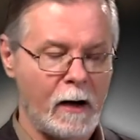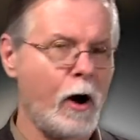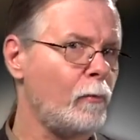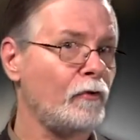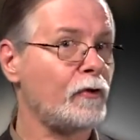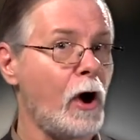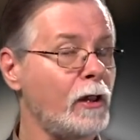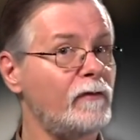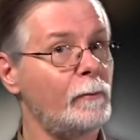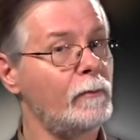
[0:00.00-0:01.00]
Almost
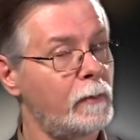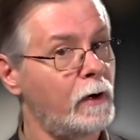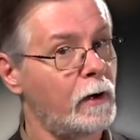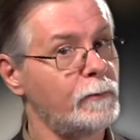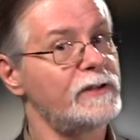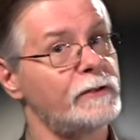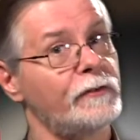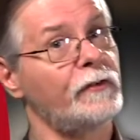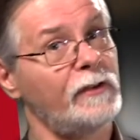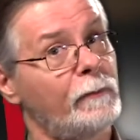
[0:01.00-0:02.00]
all of them
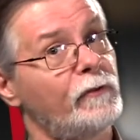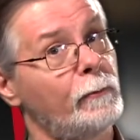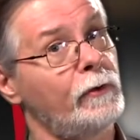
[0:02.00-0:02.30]
originals except for the